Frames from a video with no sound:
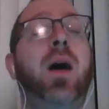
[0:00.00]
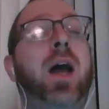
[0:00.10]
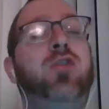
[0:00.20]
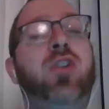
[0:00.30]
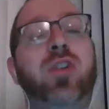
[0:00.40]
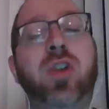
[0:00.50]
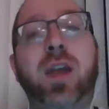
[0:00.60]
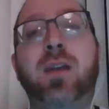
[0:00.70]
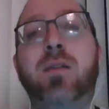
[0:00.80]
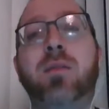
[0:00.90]
I just
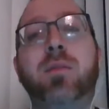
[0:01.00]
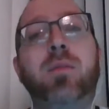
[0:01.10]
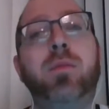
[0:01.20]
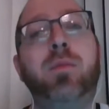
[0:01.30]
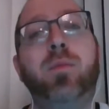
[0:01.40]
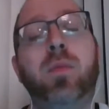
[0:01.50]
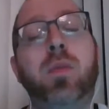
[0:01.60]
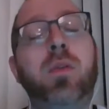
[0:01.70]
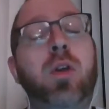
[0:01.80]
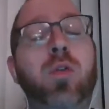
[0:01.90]
like,
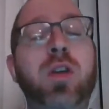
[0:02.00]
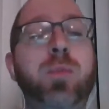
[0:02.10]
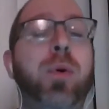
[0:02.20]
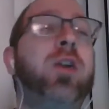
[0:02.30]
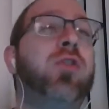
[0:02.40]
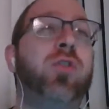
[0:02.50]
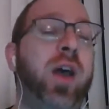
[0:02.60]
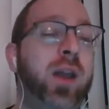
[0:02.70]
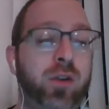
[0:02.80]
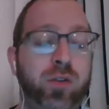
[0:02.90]
these pressure
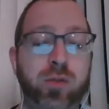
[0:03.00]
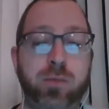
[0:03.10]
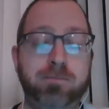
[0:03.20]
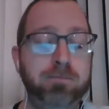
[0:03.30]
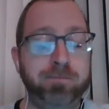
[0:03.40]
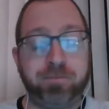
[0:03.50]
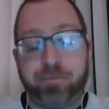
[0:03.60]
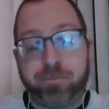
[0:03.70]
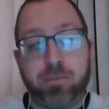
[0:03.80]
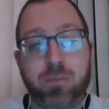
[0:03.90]
fighters
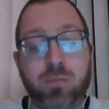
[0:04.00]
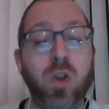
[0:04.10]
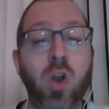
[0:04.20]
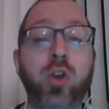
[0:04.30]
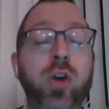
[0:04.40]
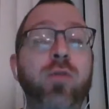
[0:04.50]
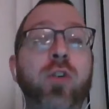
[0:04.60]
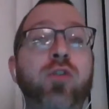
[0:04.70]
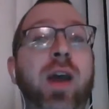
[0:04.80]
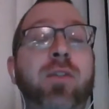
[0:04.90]
are good for
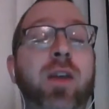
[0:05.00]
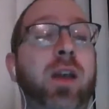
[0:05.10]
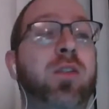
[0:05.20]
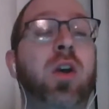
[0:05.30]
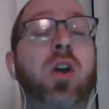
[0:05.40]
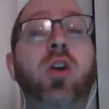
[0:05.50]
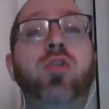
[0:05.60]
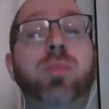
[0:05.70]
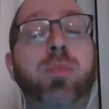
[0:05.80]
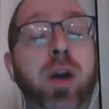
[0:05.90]
DraftKings.
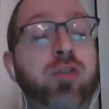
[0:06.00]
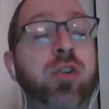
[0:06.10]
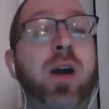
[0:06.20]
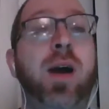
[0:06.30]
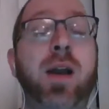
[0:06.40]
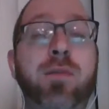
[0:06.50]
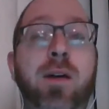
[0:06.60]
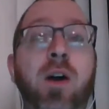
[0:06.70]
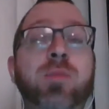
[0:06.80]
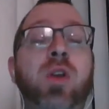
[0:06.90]
She's pressure, high
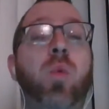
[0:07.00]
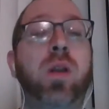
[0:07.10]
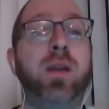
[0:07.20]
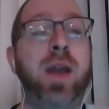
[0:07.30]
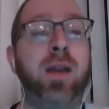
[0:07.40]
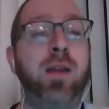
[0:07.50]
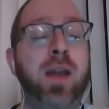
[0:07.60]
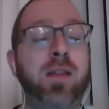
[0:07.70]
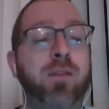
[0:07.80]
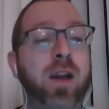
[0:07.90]
volume, going to want to
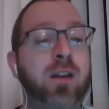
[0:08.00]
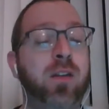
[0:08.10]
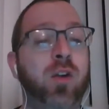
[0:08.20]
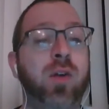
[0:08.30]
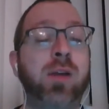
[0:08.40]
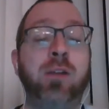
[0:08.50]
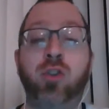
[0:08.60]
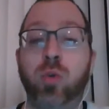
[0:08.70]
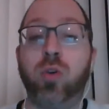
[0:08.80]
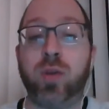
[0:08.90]
get the fight to the ground. I
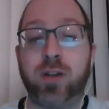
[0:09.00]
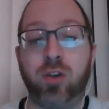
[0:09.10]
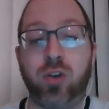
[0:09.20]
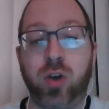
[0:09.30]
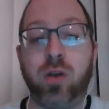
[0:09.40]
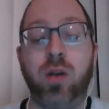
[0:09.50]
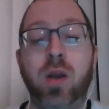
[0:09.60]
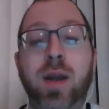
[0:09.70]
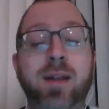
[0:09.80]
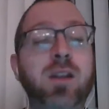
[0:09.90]
do agree it's
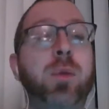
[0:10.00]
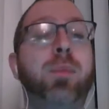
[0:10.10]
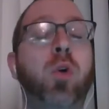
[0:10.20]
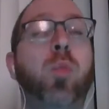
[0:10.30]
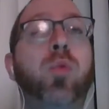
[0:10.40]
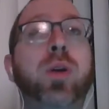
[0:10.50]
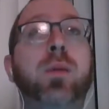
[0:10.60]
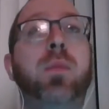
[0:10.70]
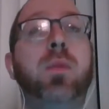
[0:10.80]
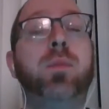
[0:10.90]
the
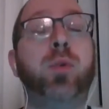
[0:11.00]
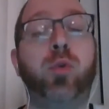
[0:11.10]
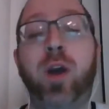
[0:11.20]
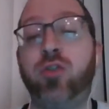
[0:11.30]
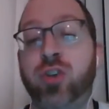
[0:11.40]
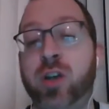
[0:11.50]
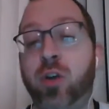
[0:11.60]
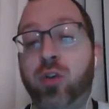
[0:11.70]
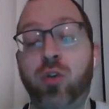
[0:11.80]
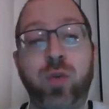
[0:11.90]
appropriate progression in
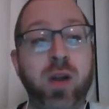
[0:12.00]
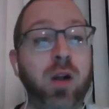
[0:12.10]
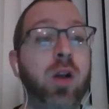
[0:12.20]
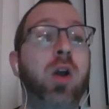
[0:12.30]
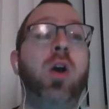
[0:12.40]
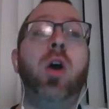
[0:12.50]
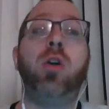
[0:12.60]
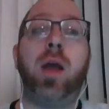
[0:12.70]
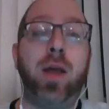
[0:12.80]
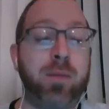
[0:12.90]
her career.
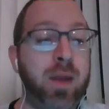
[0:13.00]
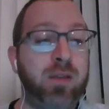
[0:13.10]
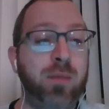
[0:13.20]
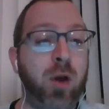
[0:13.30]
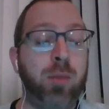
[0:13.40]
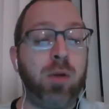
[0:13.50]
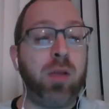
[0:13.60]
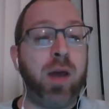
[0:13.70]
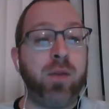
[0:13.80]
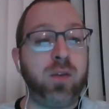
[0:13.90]
I like Maycee Barber a
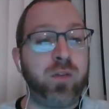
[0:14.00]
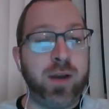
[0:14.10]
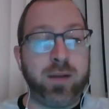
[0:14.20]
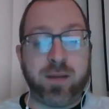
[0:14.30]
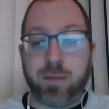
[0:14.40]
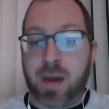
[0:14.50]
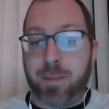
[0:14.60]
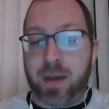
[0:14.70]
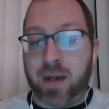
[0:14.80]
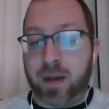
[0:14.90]
lot in this fight. Sign me up
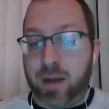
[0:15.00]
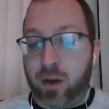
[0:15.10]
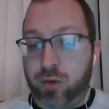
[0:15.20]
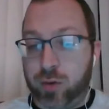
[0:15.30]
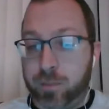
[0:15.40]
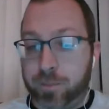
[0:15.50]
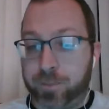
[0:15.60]
at 8,900.